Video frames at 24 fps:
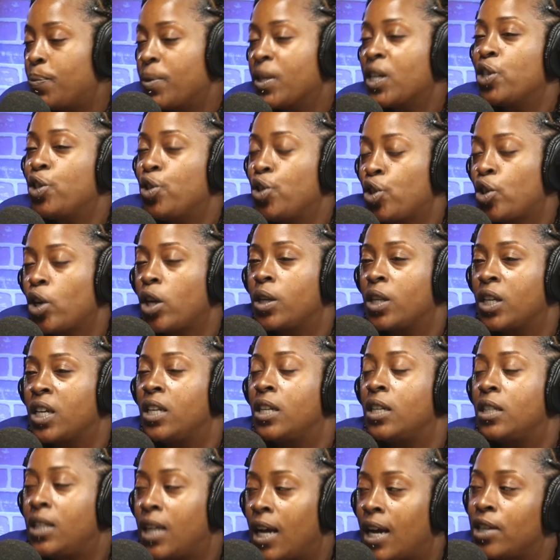because you start to getting
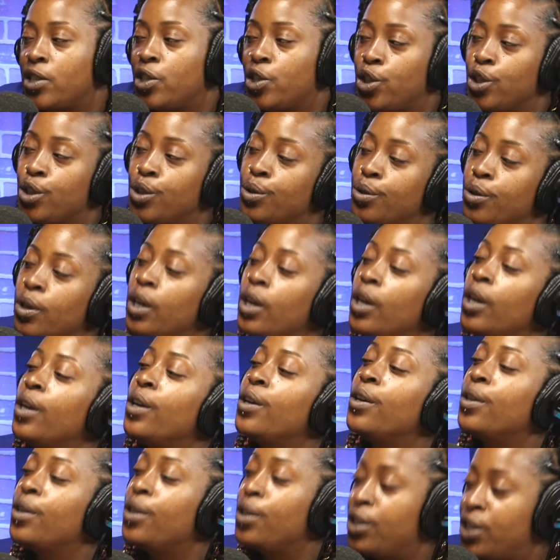attached to
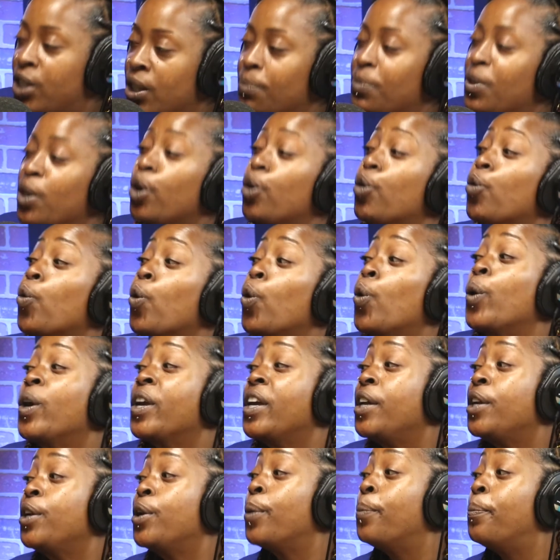right. something growing
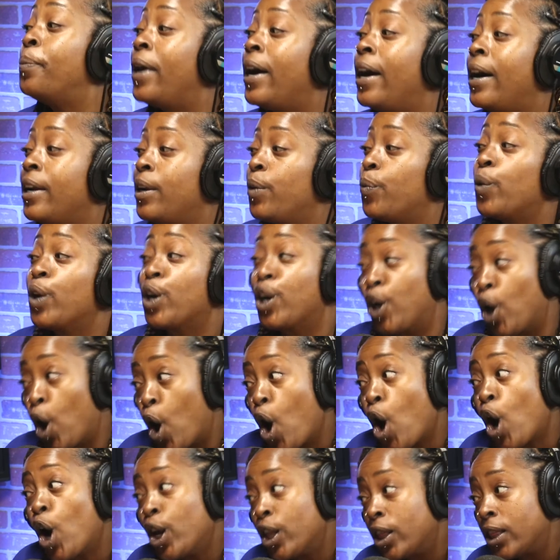in your body, right.
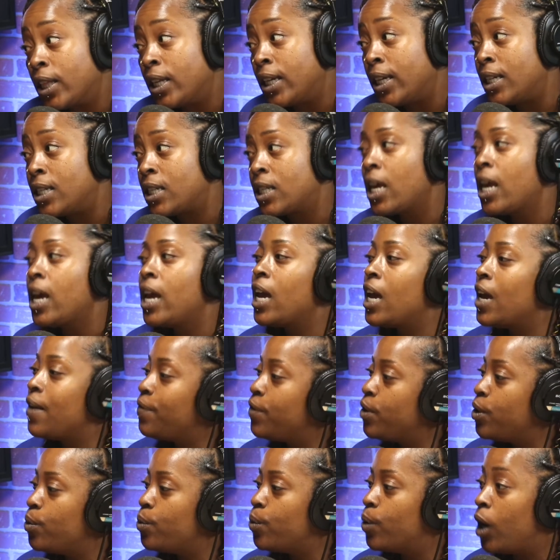regardless you know if
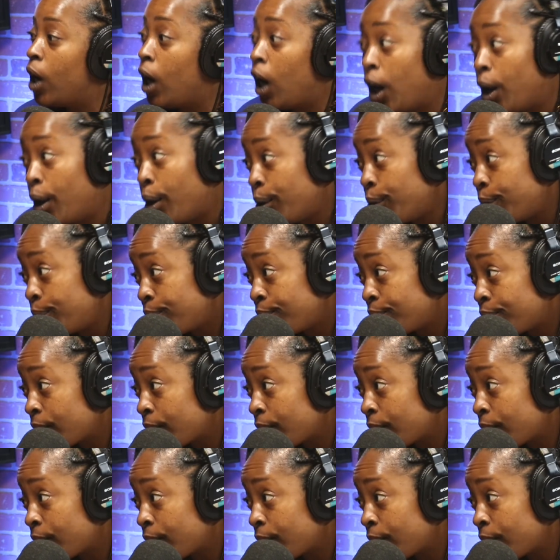you a hoe,